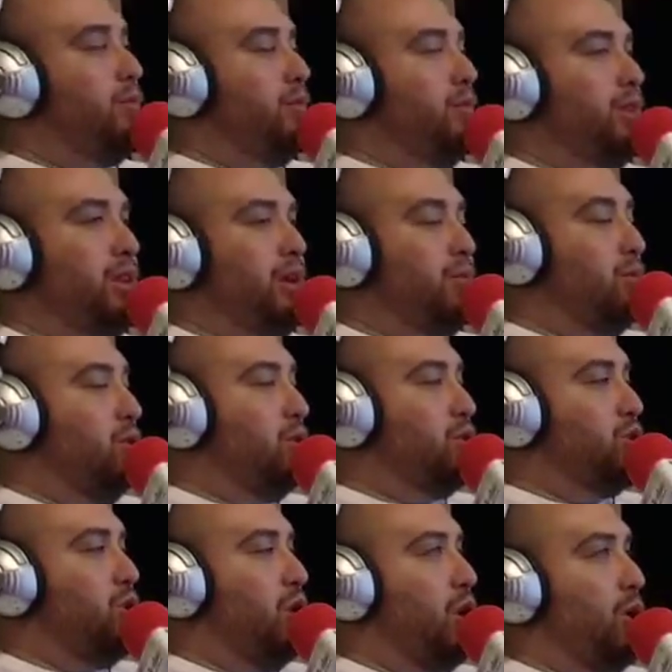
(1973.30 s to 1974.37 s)
liberals
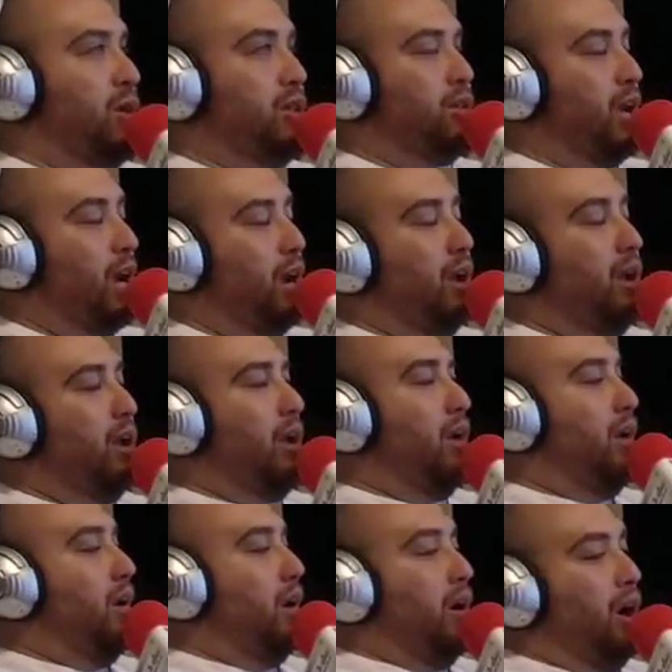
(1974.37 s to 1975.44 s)
who are always like,
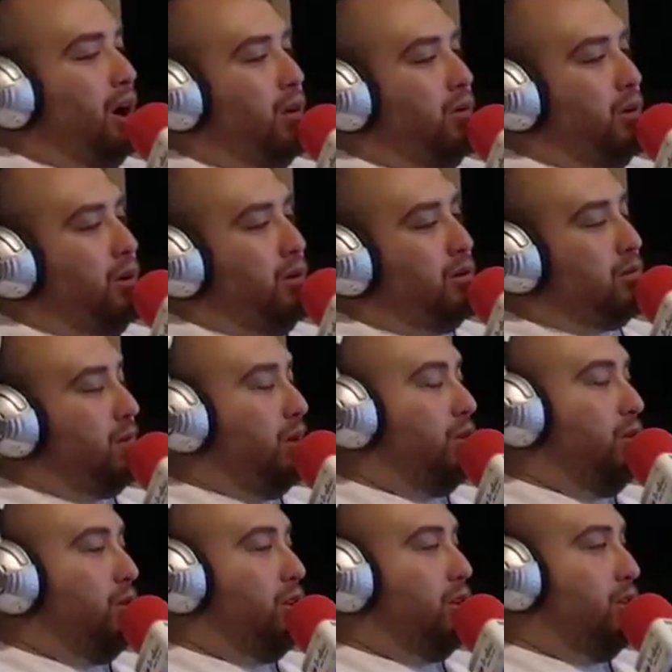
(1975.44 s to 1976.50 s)
oh, we need to start
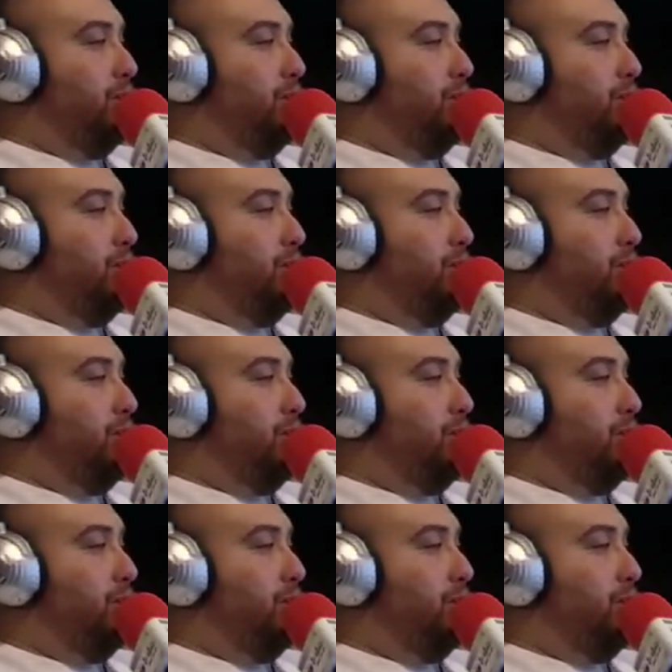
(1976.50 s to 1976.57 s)
voting in the